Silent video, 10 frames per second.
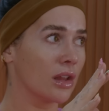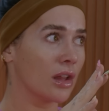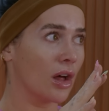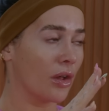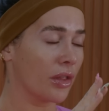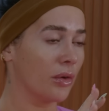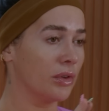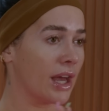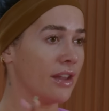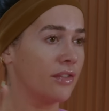although
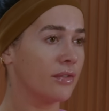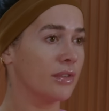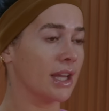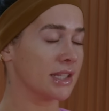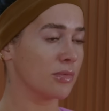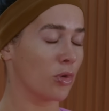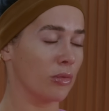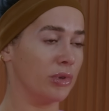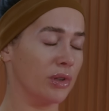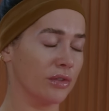life gets more
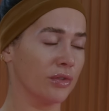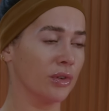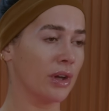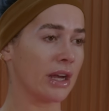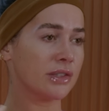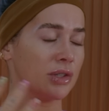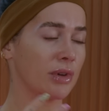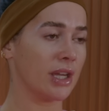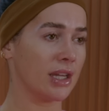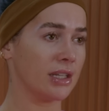beautiful as you
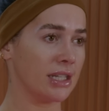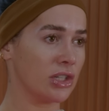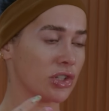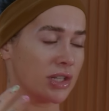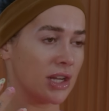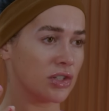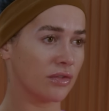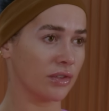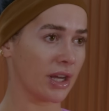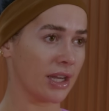hit each stage of
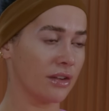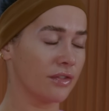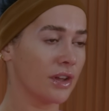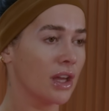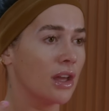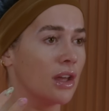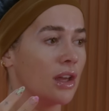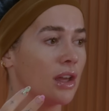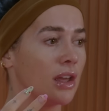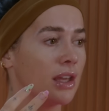life,
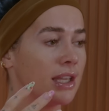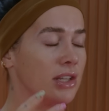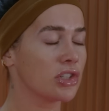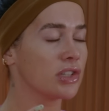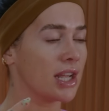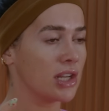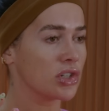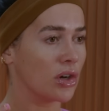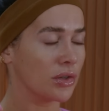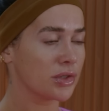each stage
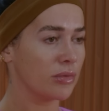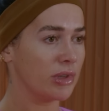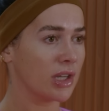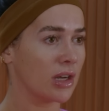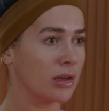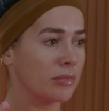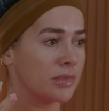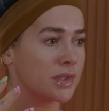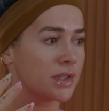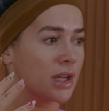also
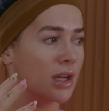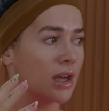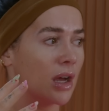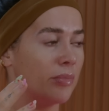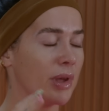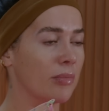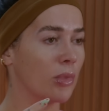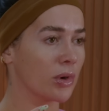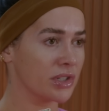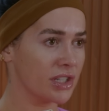becomes a bit
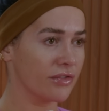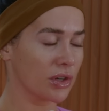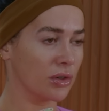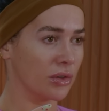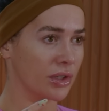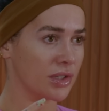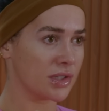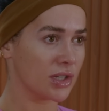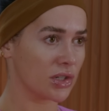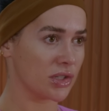more difficult in
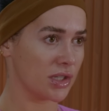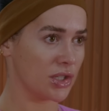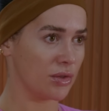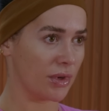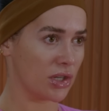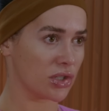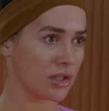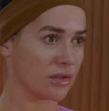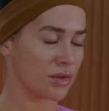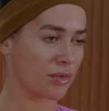certain
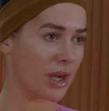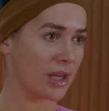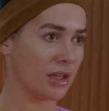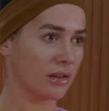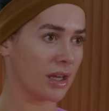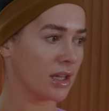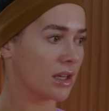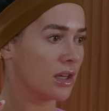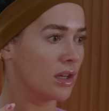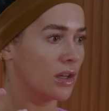situations, right? Like
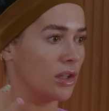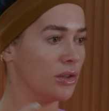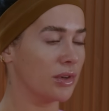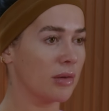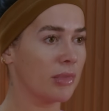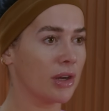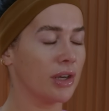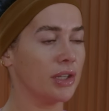you get married,